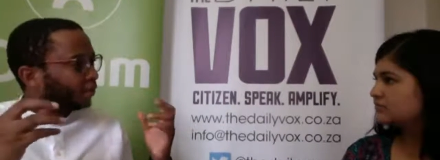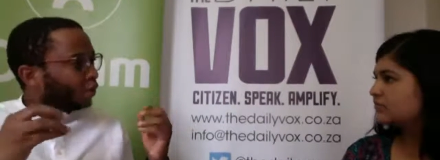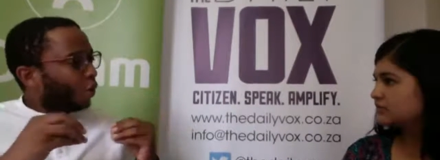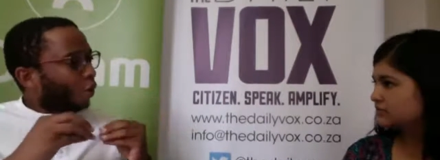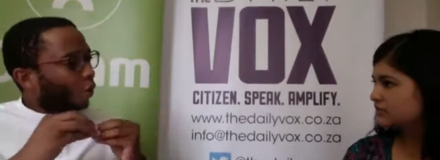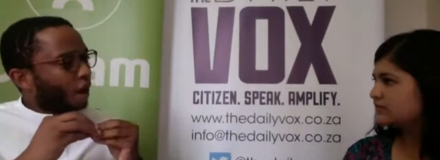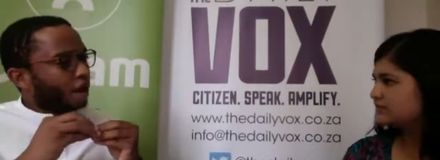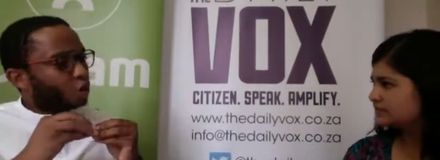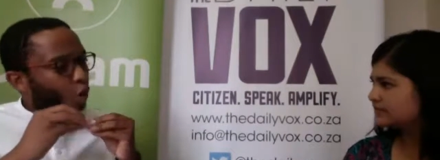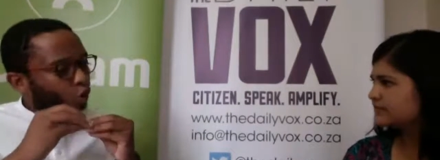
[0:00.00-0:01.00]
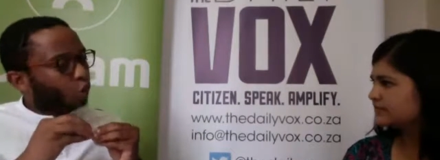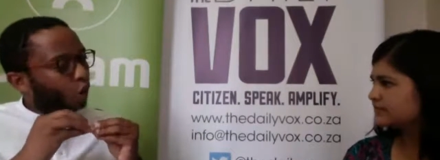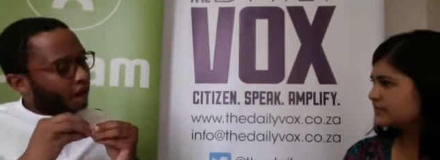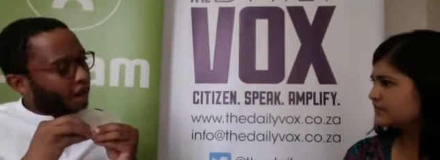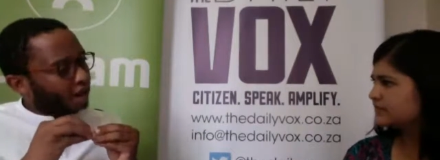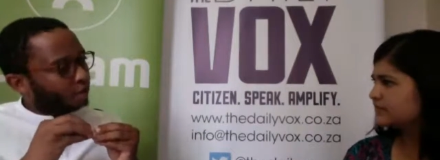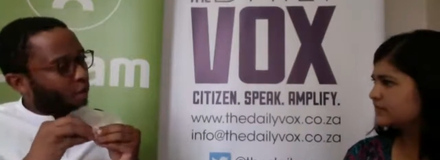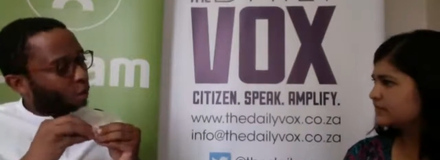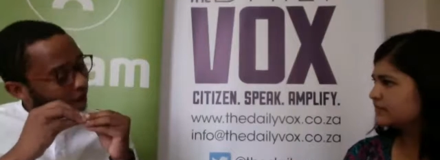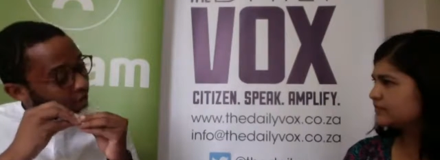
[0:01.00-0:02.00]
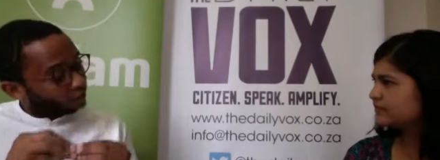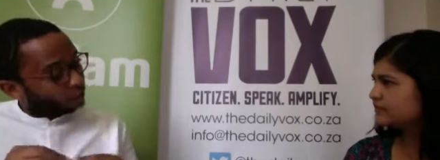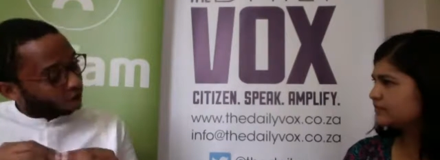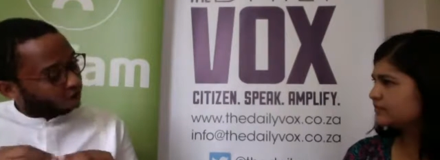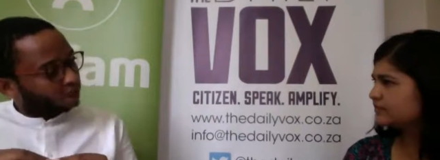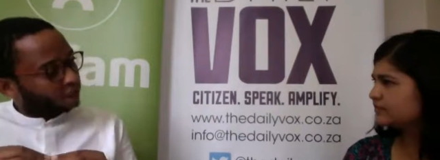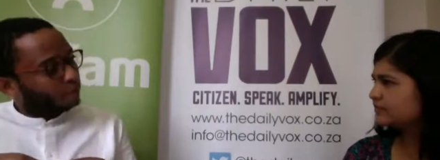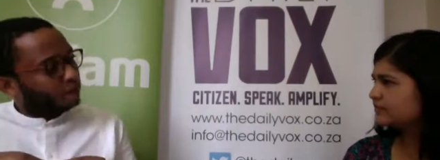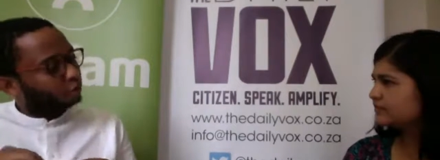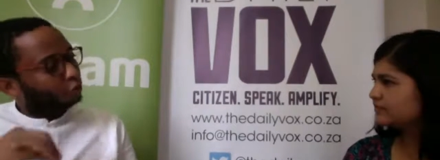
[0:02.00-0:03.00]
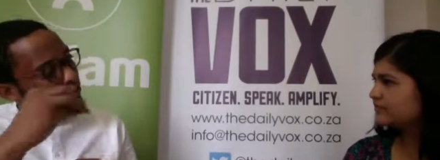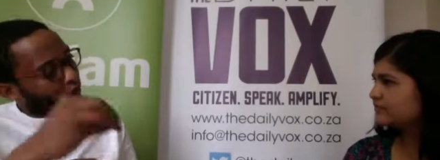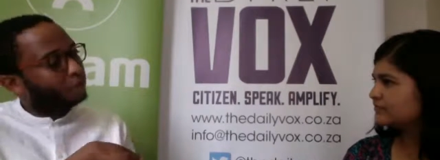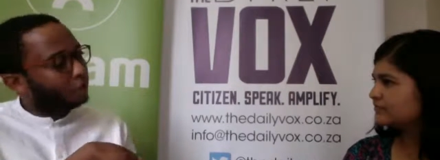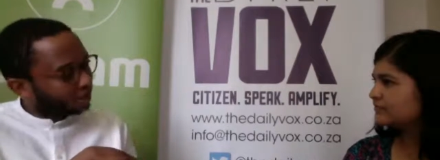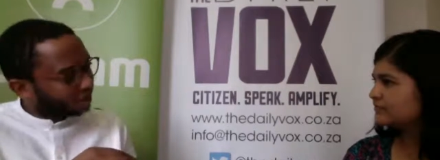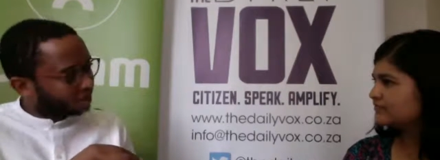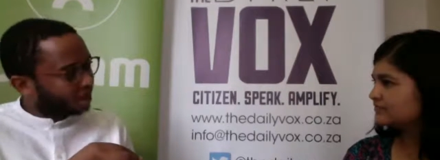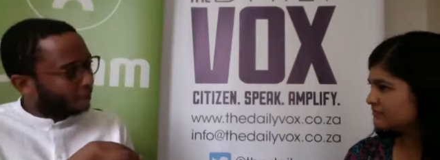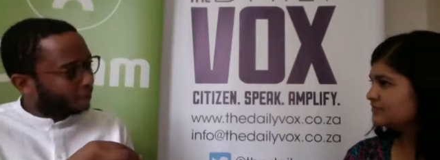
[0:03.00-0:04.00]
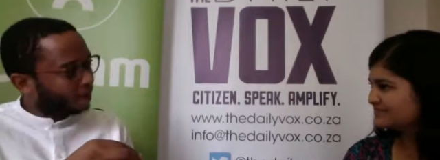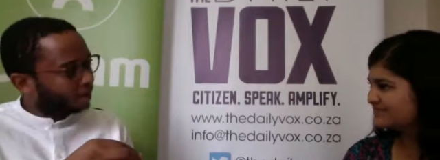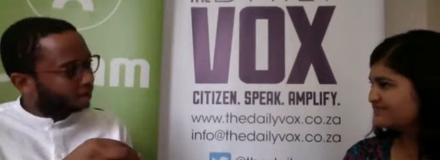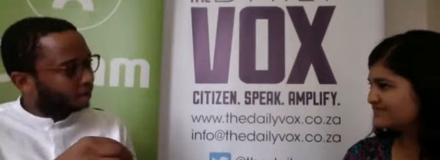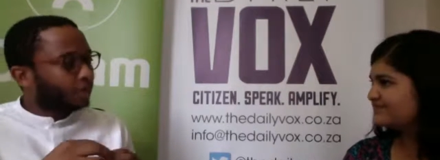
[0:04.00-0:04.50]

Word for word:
Speaker 1: where those who are able or have pockets deep enough to fund political campaigns mm-hmm